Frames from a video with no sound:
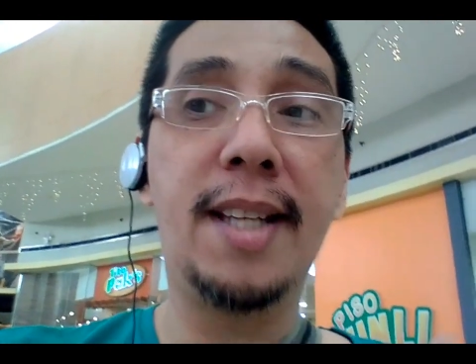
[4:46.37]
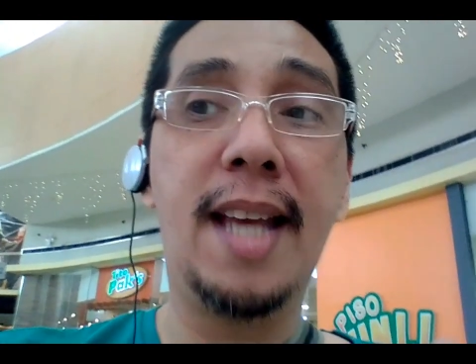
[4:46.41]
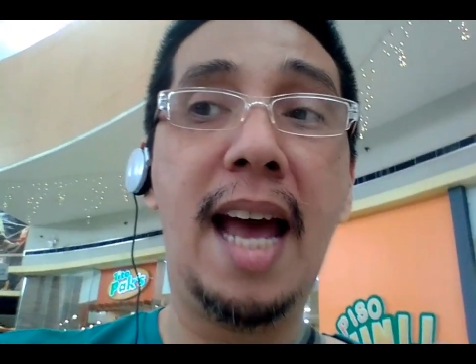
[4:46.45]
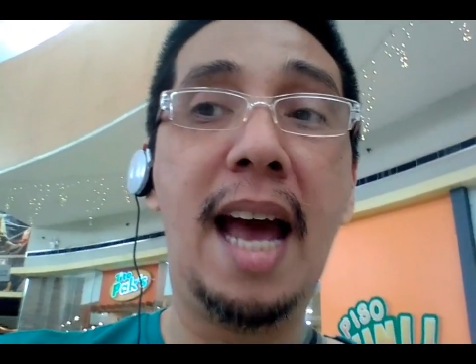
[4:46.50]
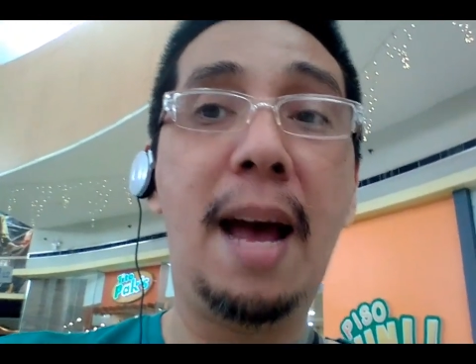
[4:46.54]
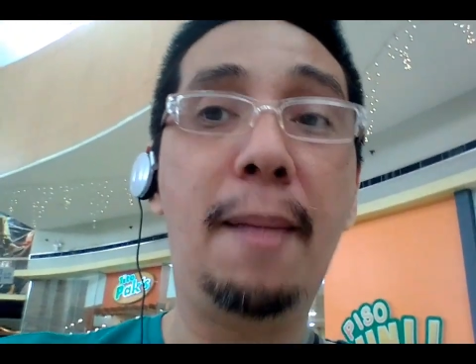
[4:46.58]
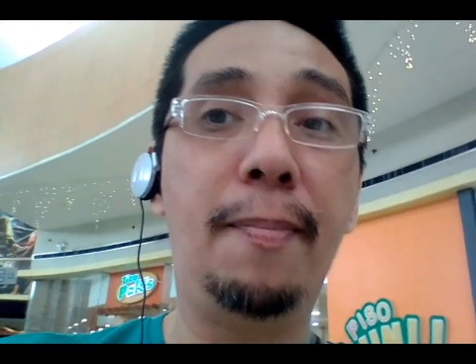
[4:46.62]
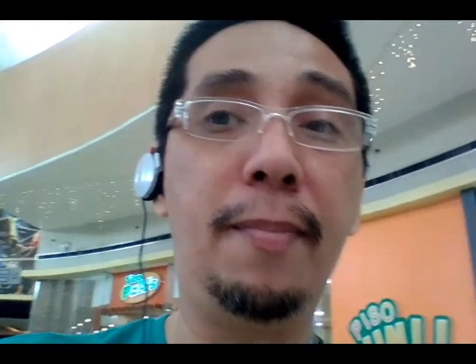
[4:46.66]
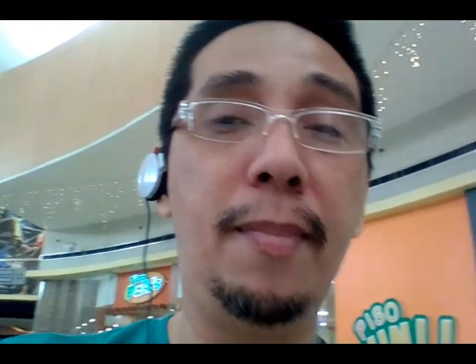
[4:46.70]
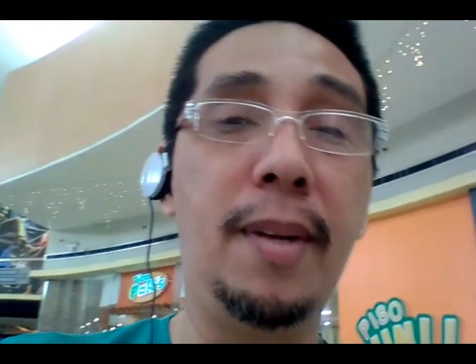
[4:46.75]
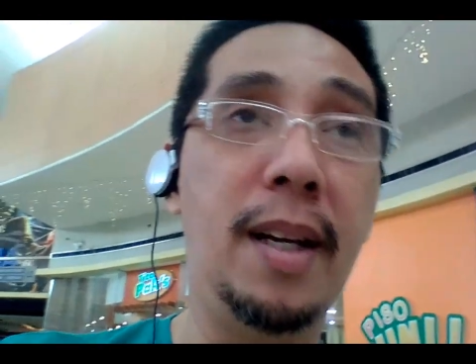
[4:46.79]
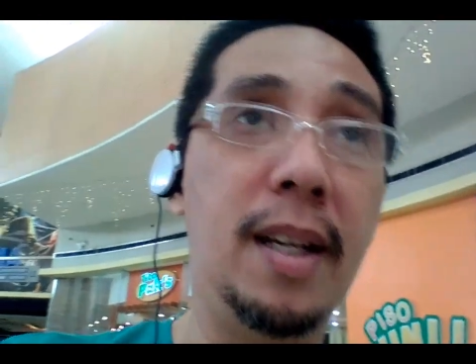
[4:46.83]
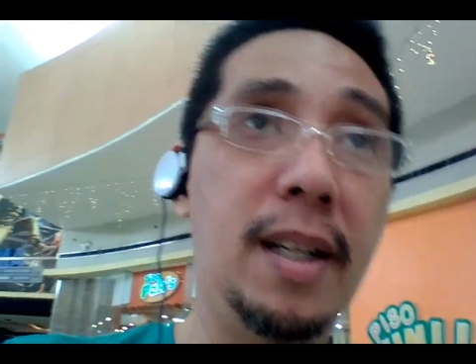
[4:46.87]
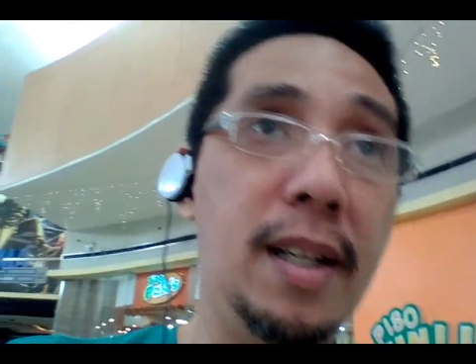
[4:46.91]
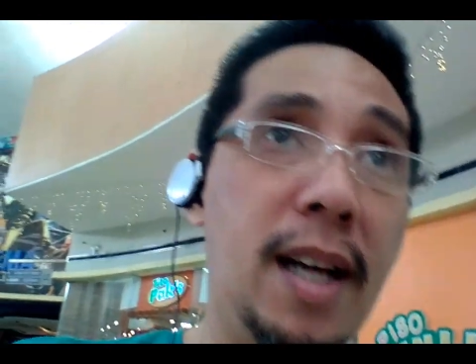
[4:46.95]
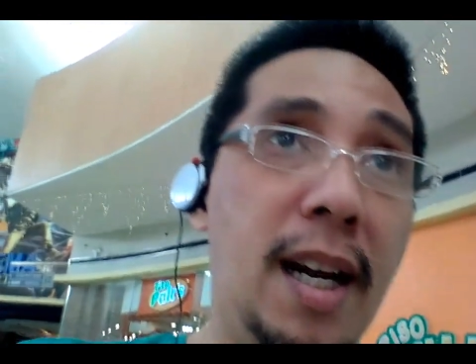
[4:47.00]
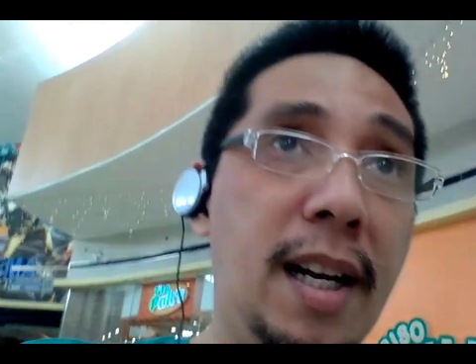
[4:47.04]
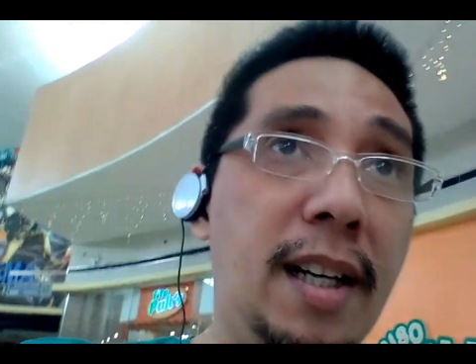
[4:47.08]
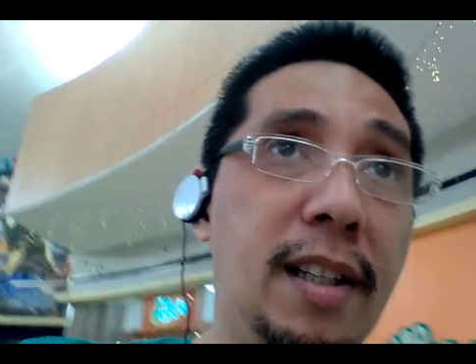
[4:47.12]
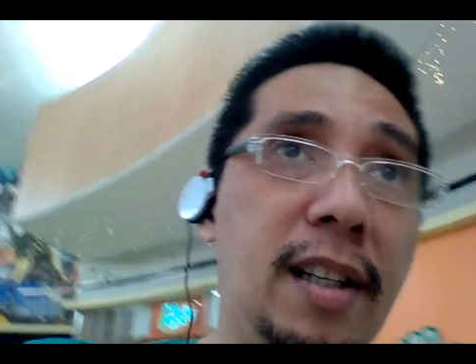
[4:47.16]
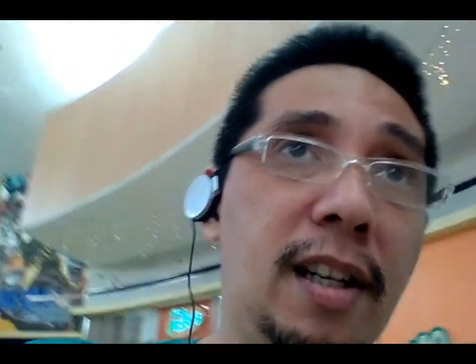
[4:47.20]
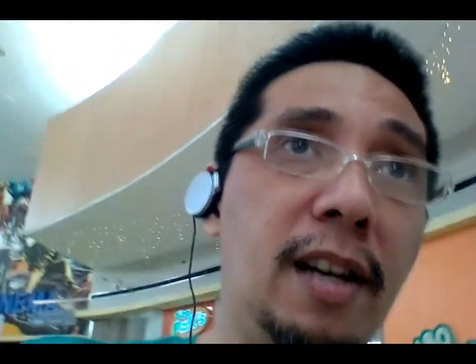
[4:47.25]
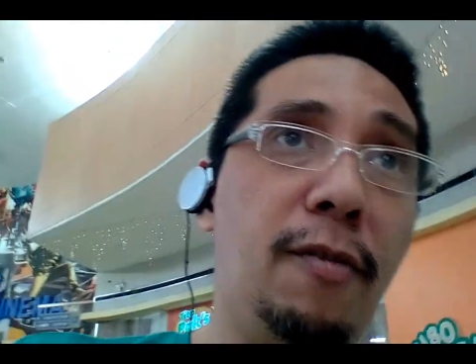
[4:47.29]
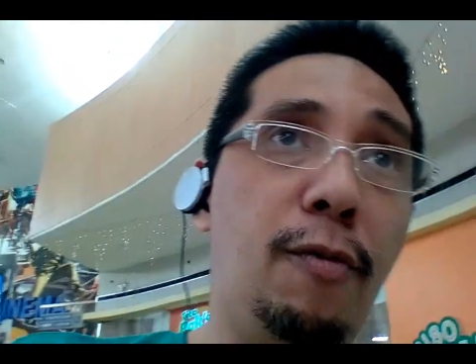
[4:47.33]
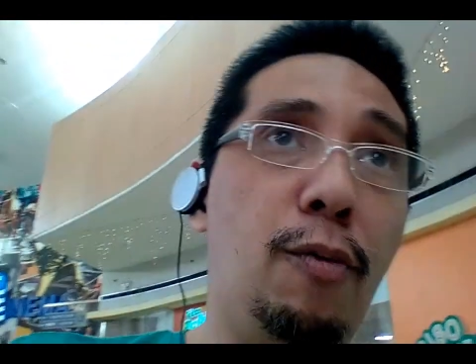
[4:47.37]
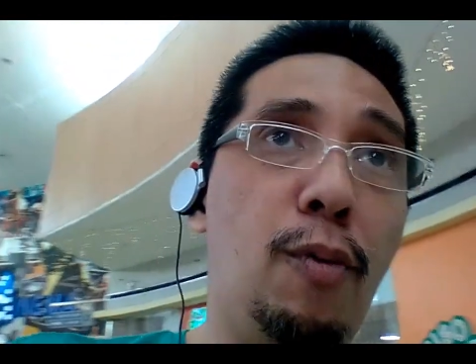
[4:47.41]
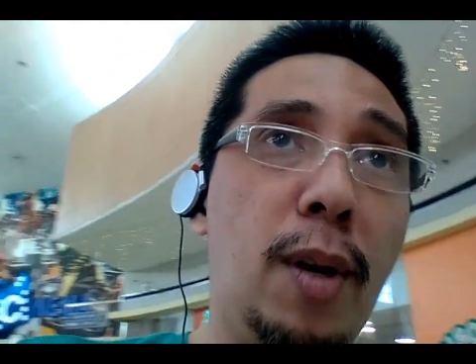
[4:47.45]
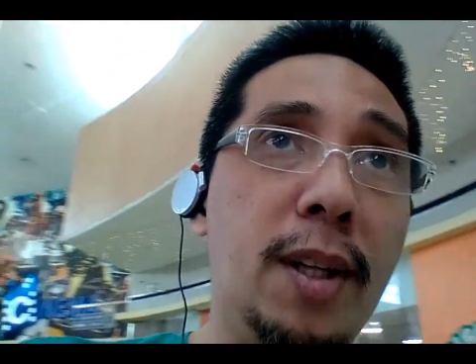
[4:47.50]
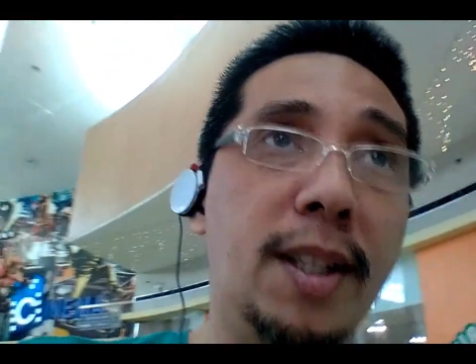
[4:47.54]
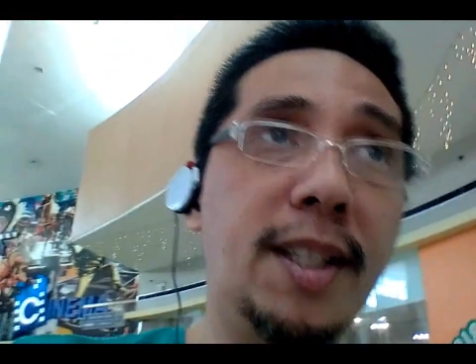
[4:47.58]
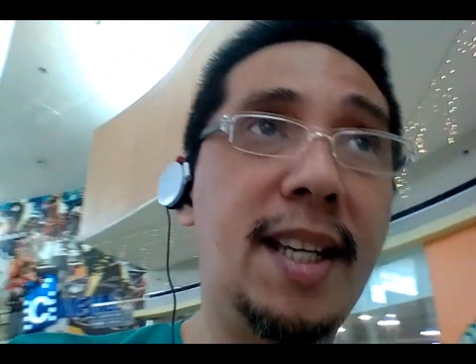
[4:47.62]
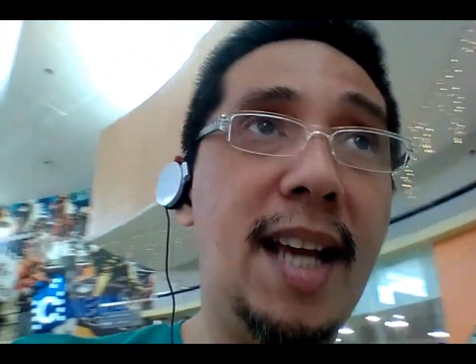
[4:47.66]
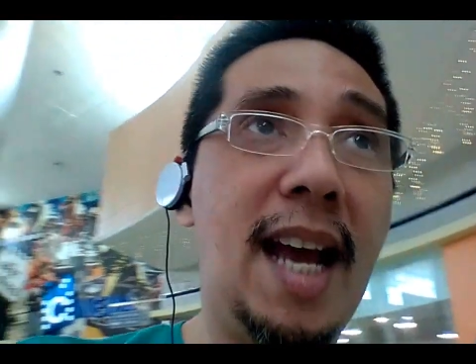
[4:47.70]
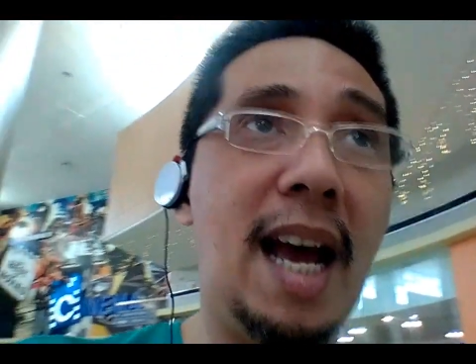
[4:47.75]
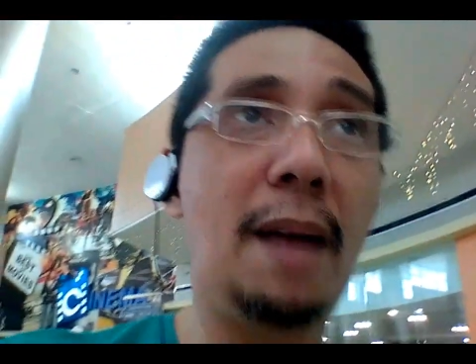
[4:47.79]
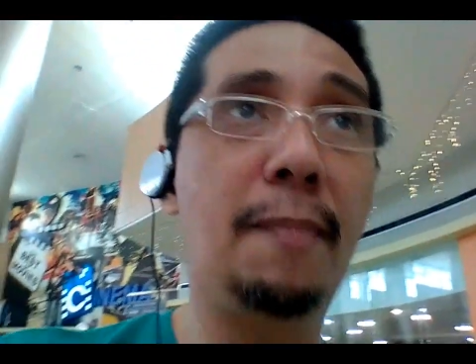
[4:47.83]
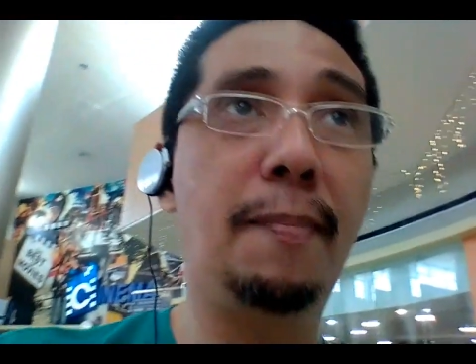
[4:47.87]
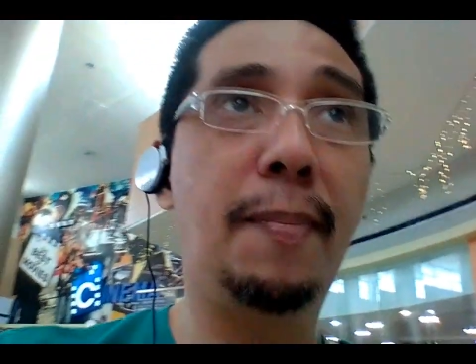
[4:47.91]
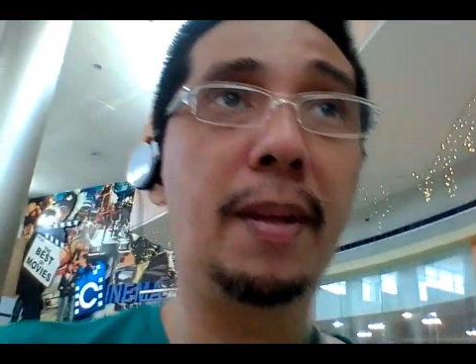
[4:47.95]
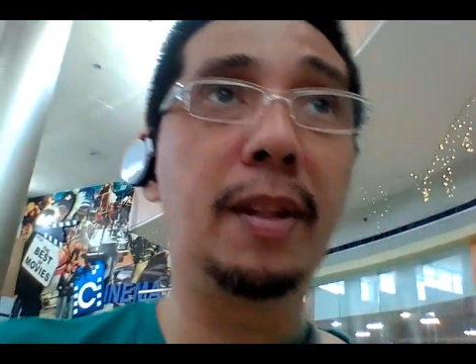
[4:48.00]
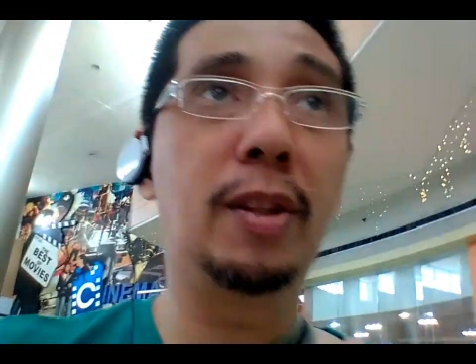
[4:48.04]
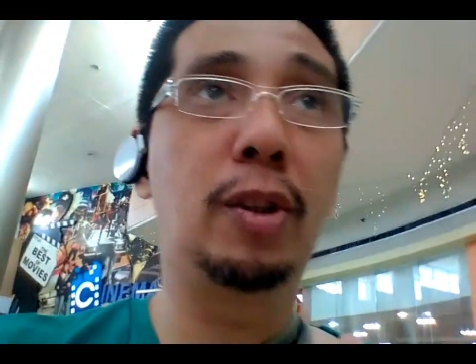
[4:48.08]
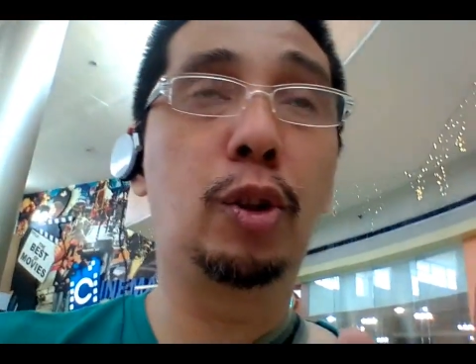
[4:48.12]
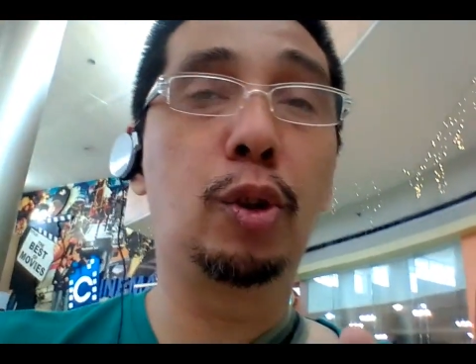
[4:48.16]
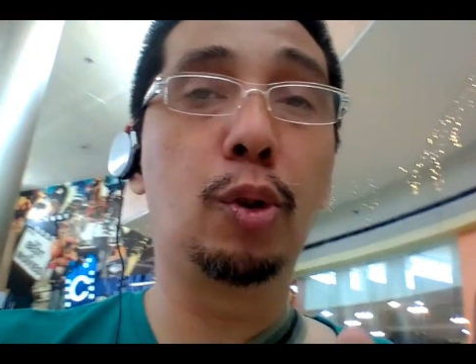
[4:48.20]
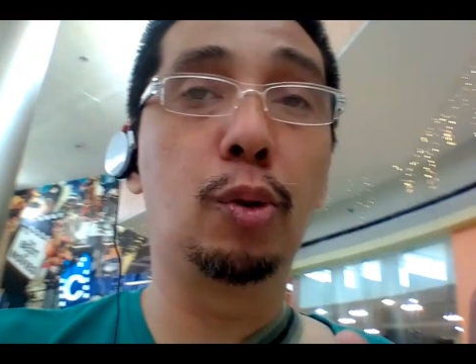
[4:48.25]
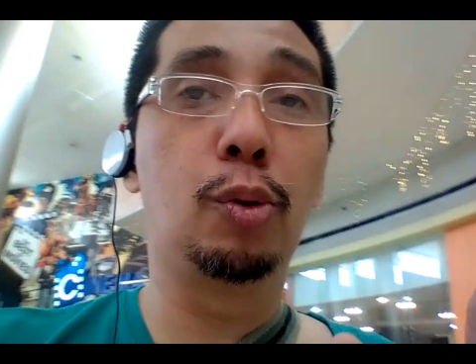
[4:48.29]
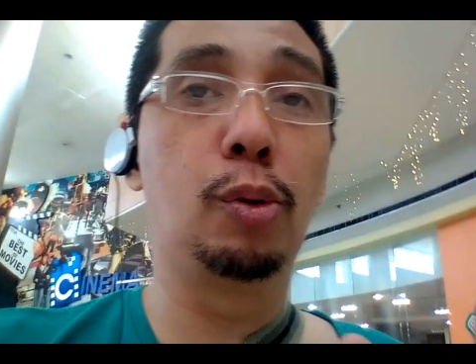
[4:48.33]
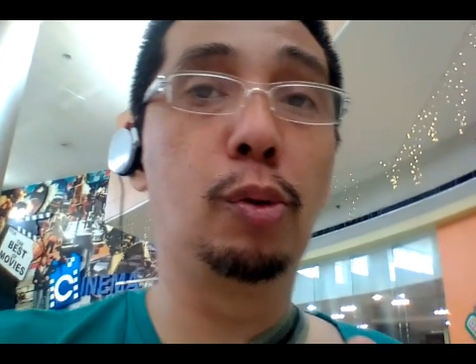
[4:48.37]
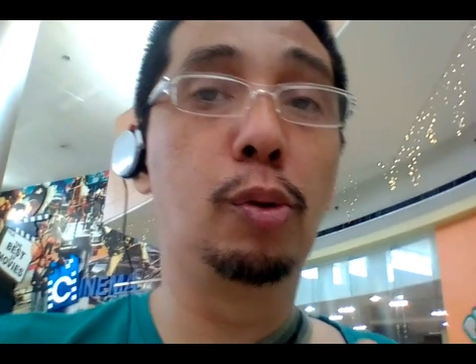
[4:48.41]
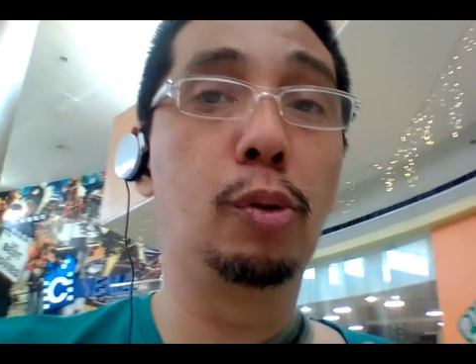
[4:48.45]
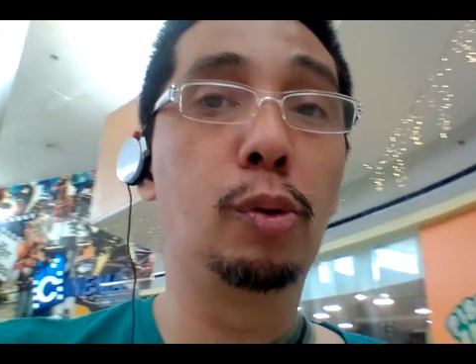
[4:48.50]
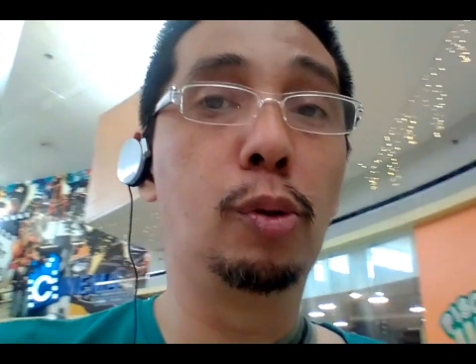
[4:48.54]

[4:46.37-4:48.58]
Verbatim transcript: happened to